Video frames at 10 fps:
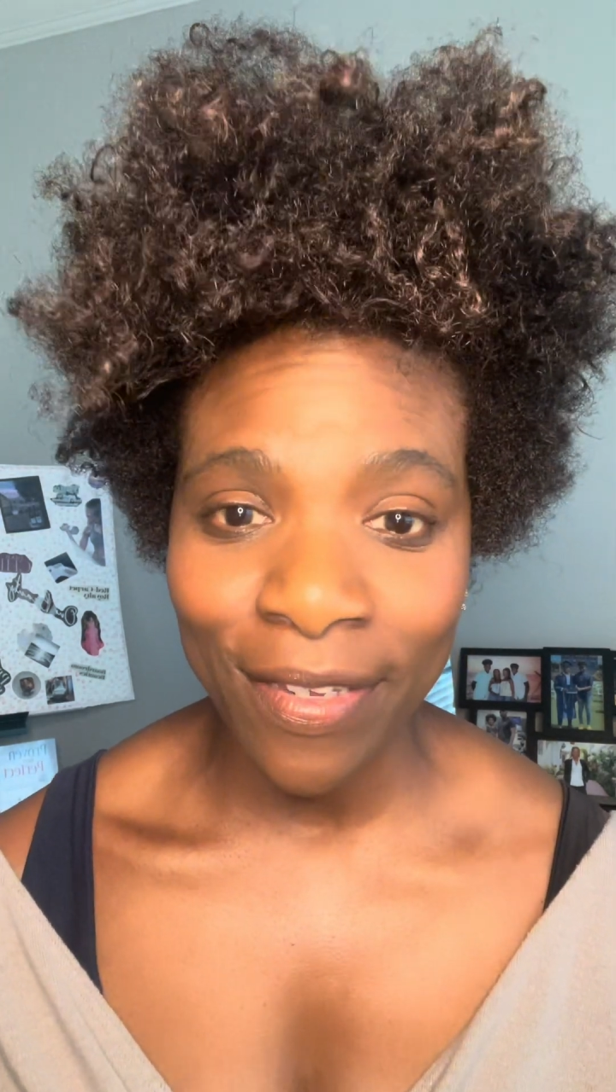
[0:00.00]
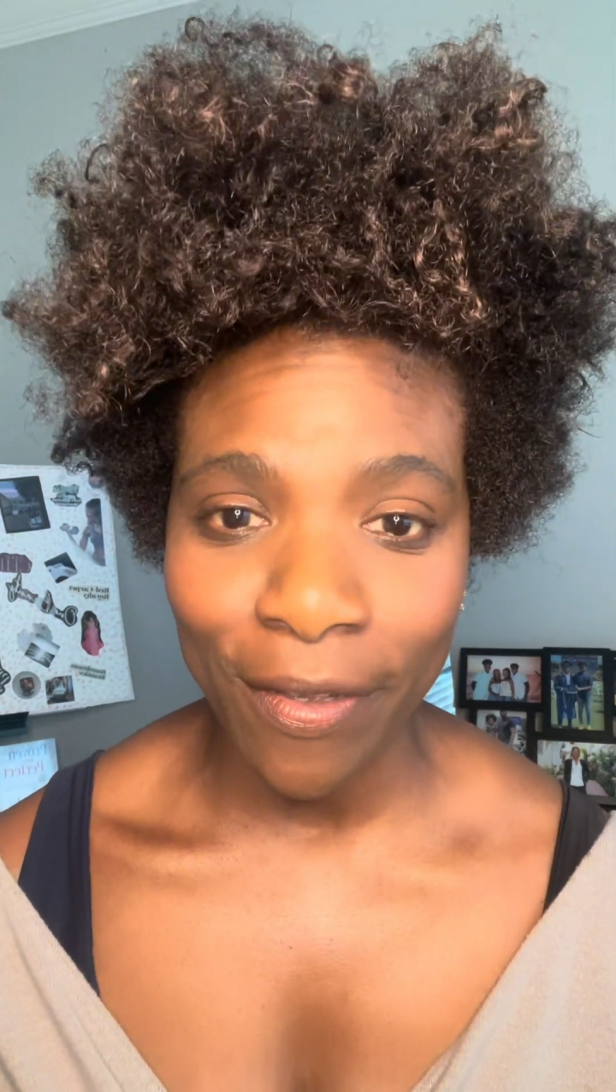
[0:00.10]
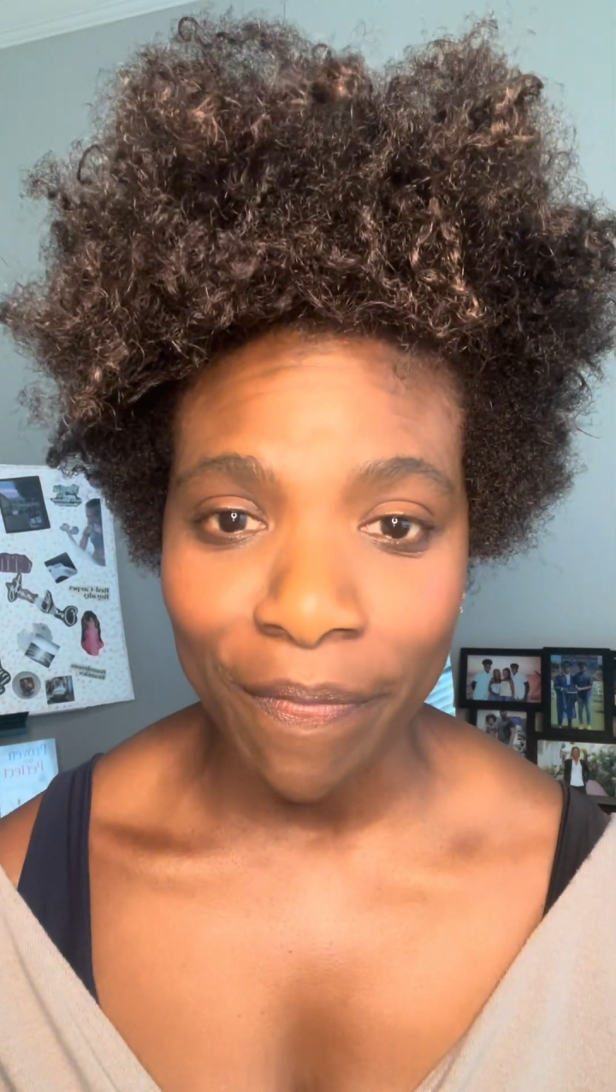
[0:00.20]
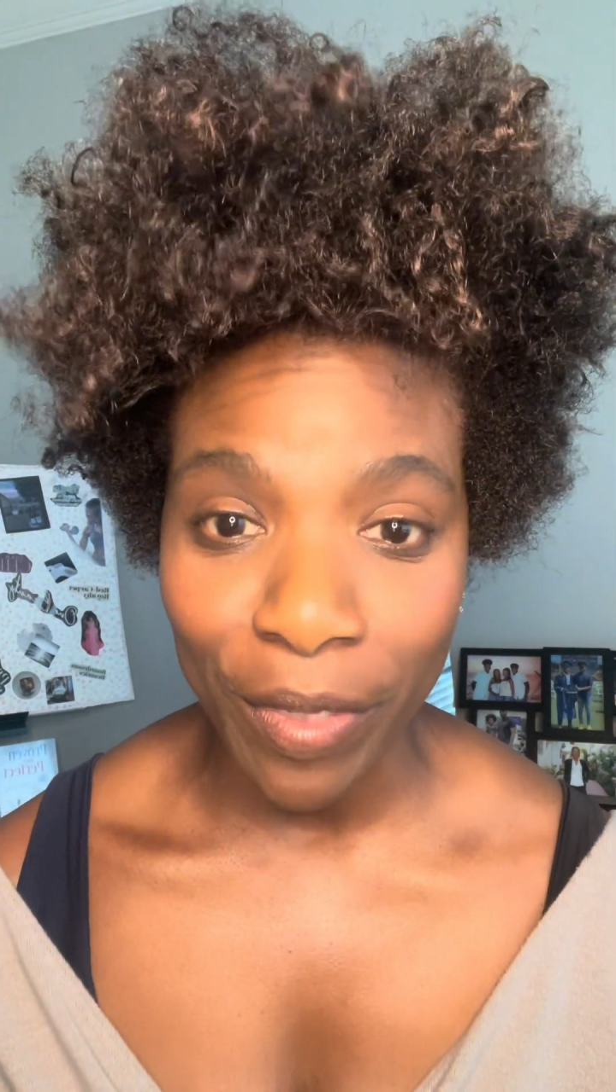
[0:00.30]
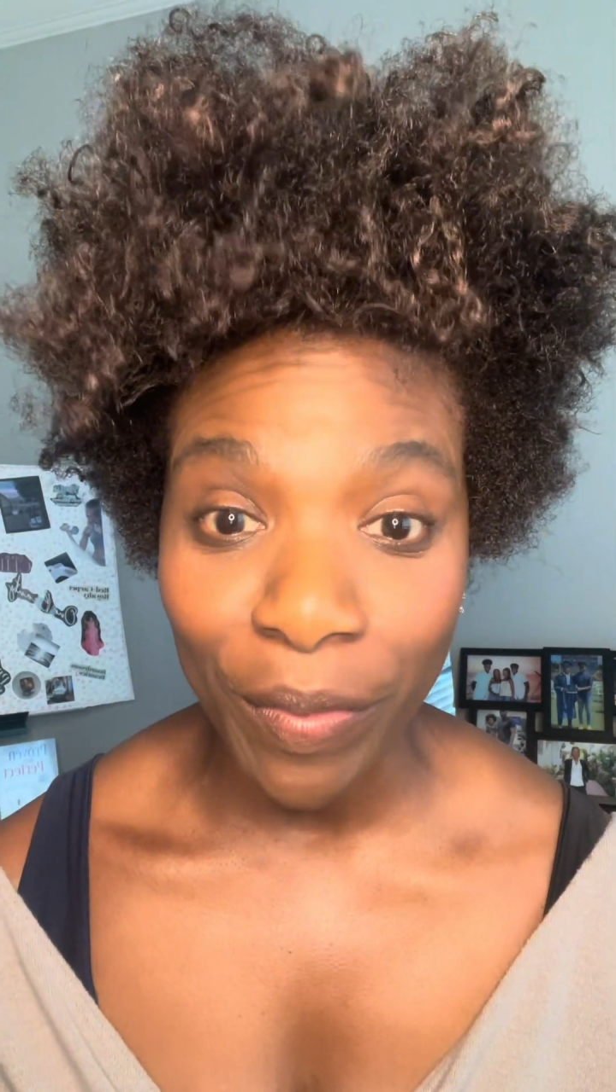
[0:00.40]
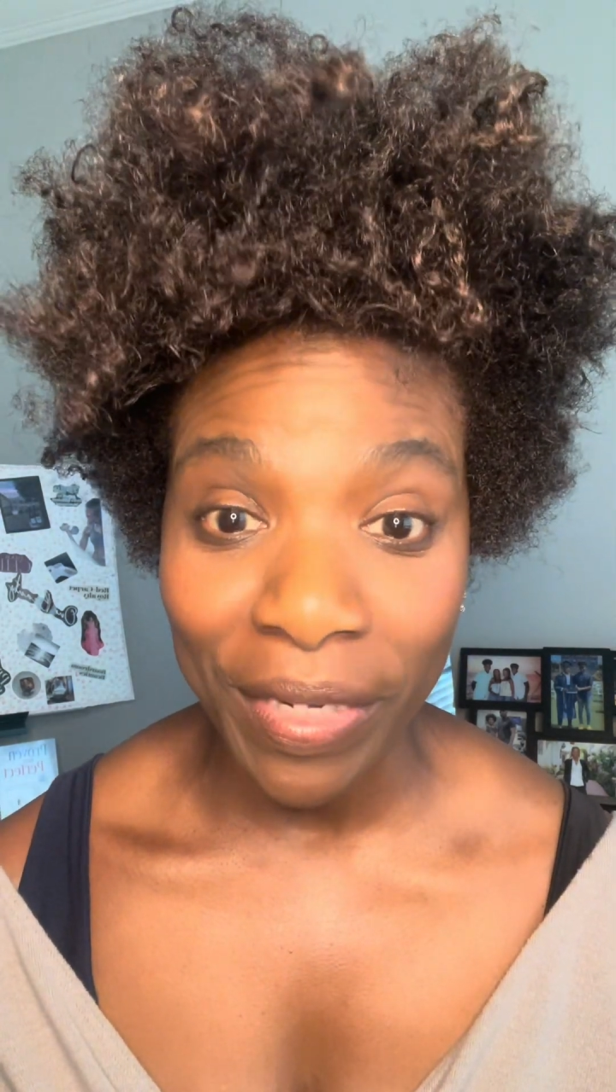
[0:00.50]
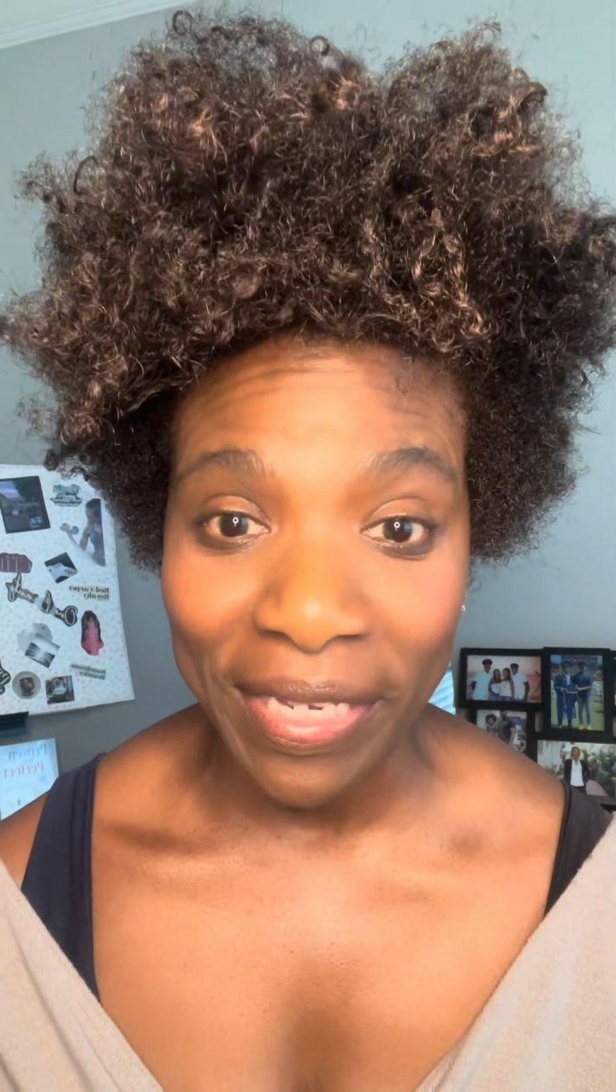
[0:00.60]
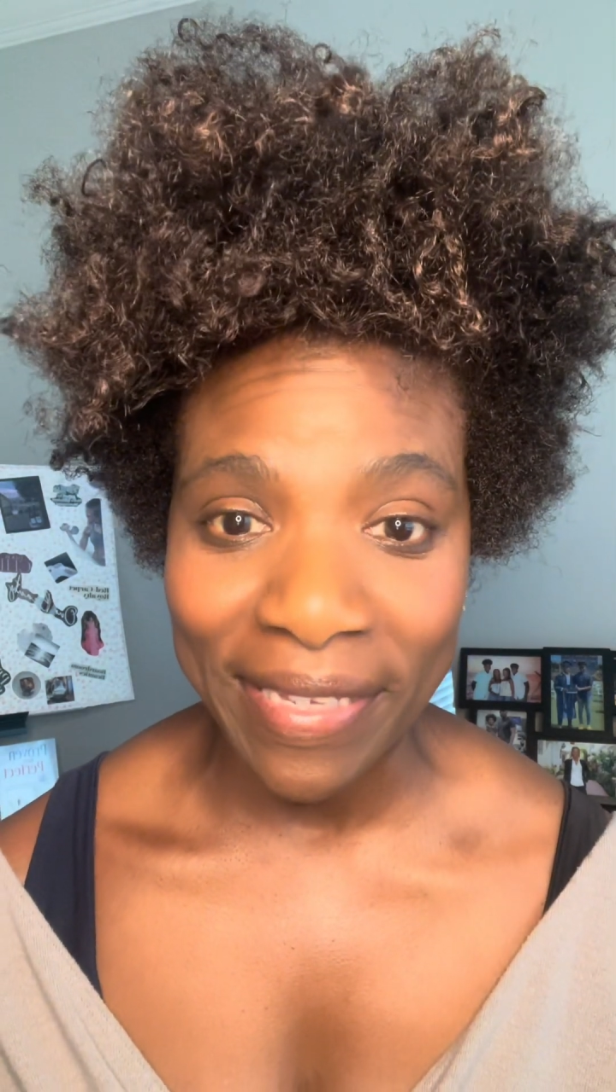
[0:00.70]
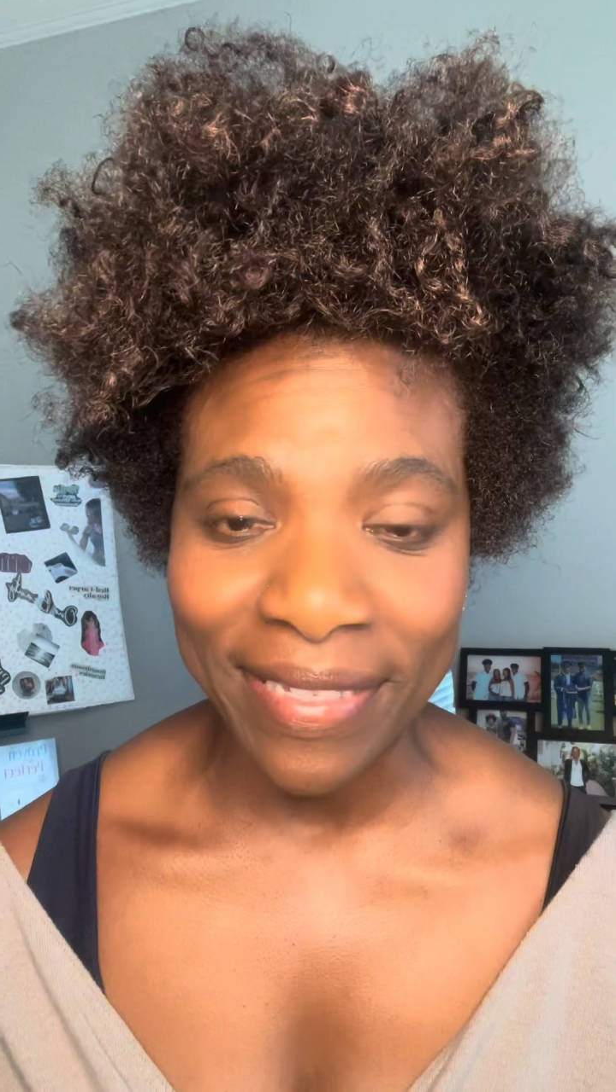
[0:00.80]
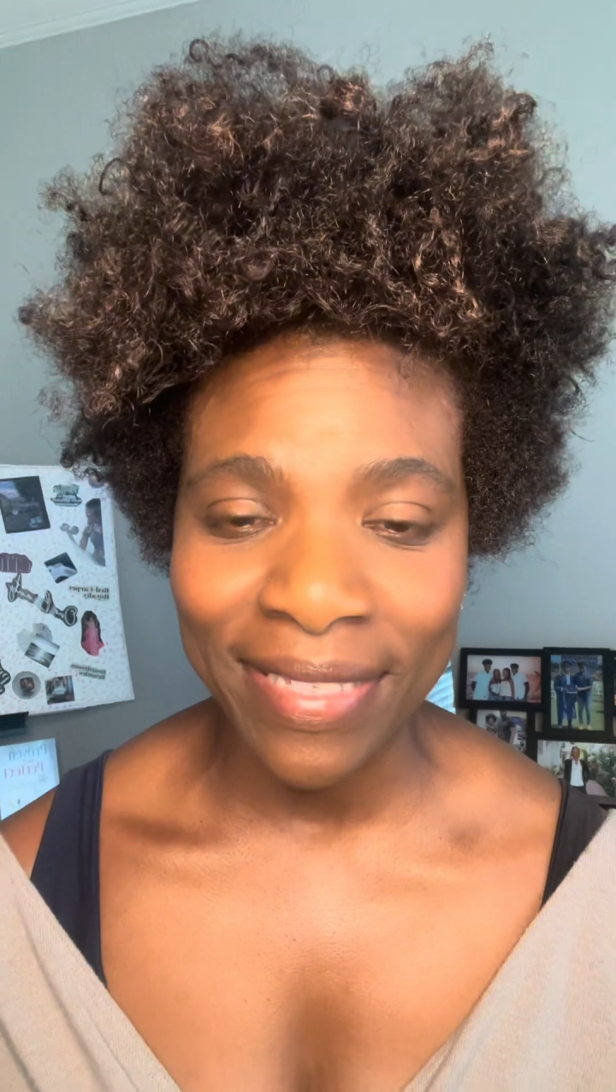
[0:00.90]

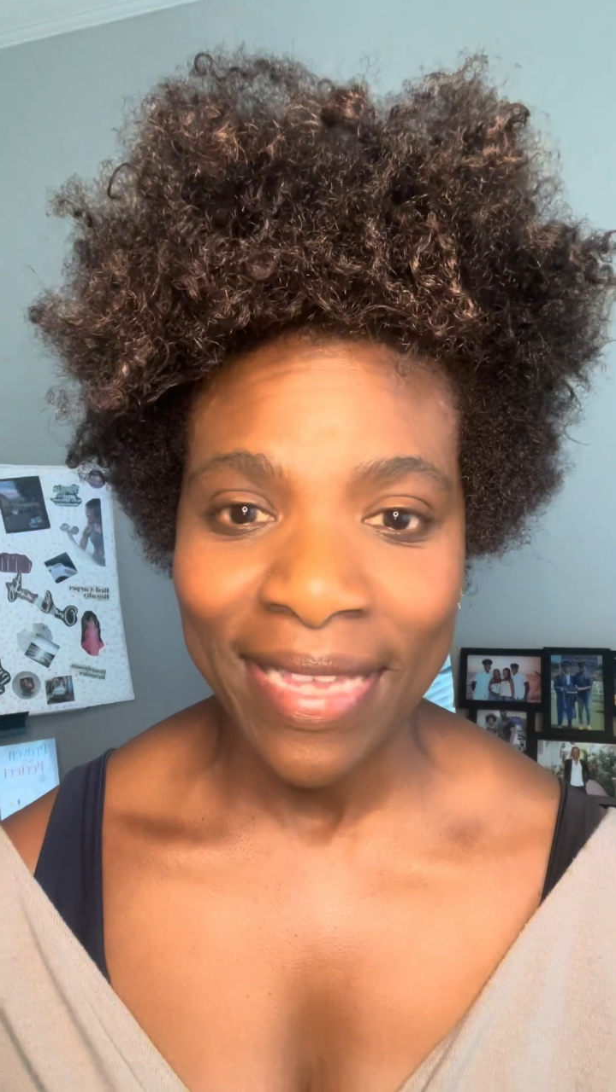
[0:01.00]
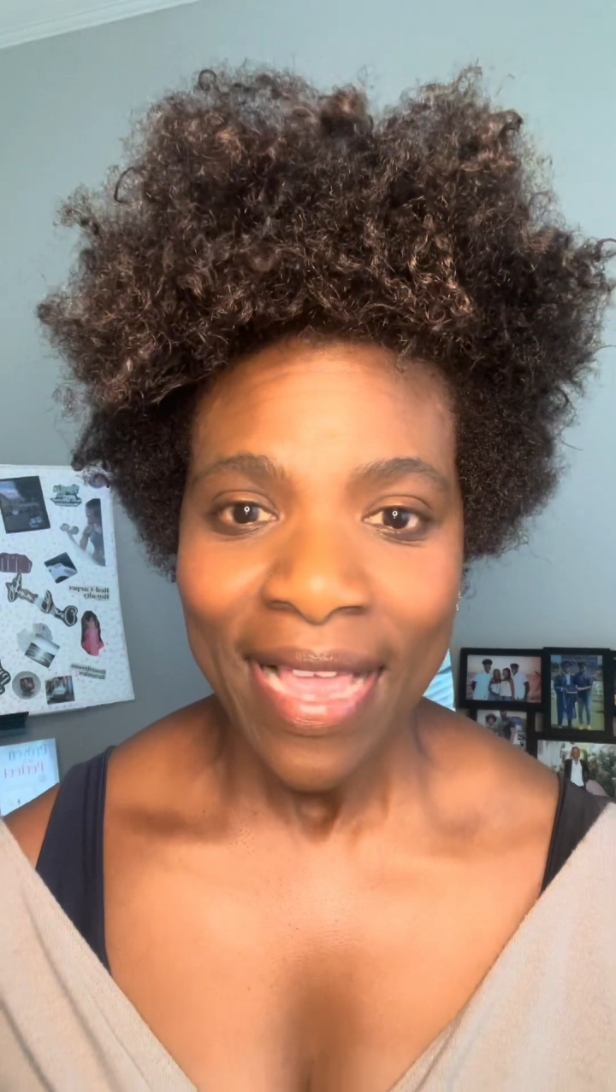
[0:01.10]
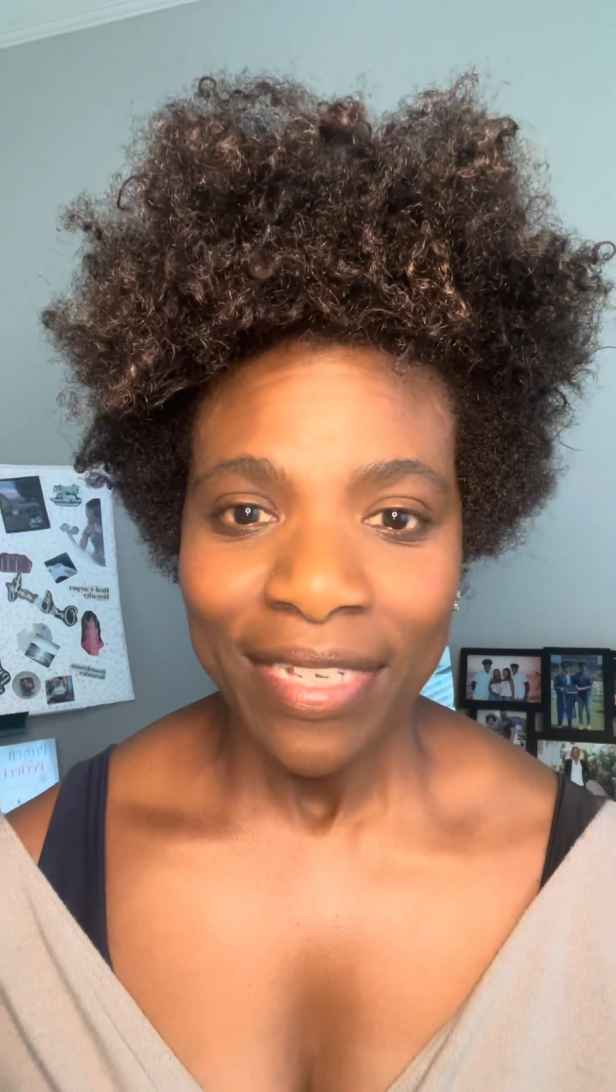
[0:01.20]
communities.